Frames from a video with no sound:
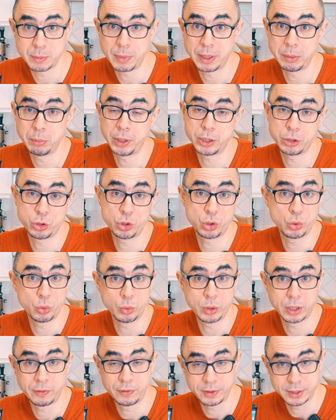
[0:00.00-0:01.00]
blood
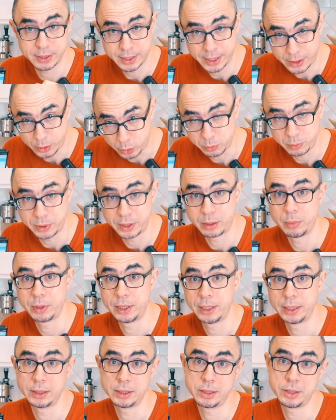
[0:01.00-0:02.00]
sugar without
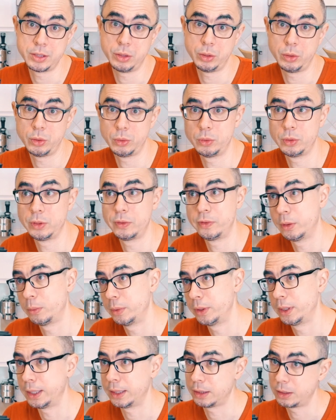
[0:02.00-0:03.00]
berberine. So it will
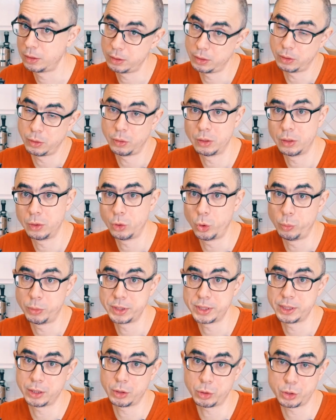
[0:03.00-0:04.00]
be like
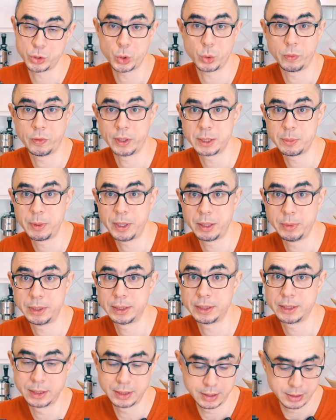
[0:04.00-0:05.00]
almost a crossover
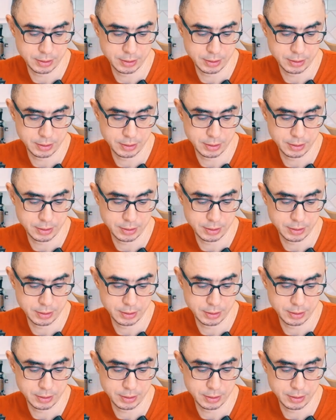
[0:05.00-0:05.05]
experiment.